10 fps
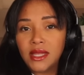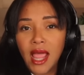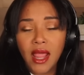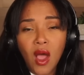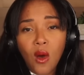
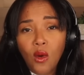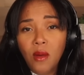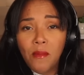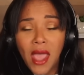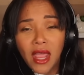like, well,
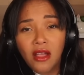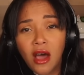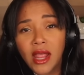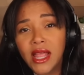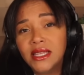Meghan
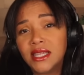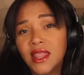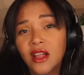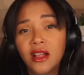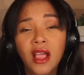got into
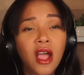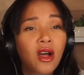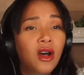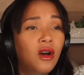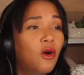their
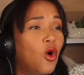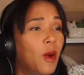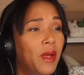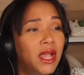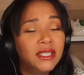
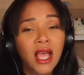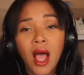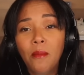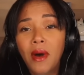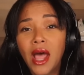orbit
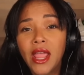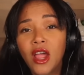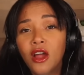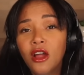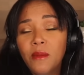by
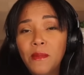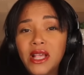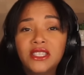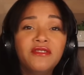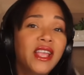her
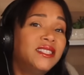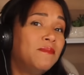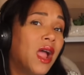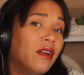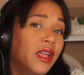mixed race
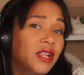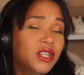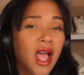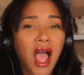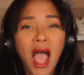marriage.
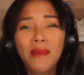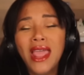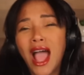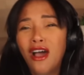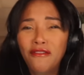I mean,
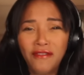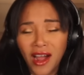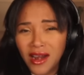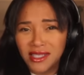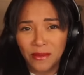how
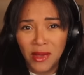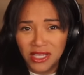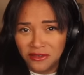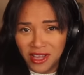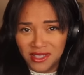far does a
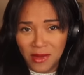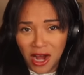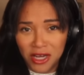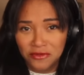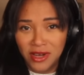mixed race
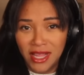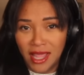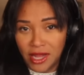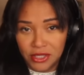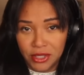marriage really
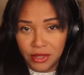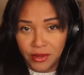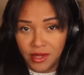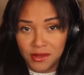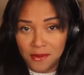get you
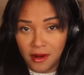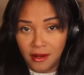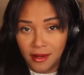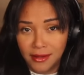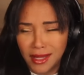in this
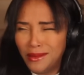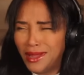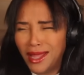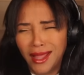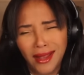world? I
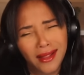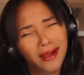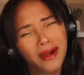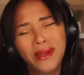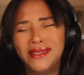mean,
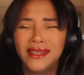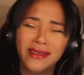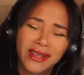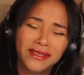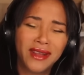are we
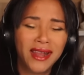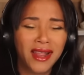serious right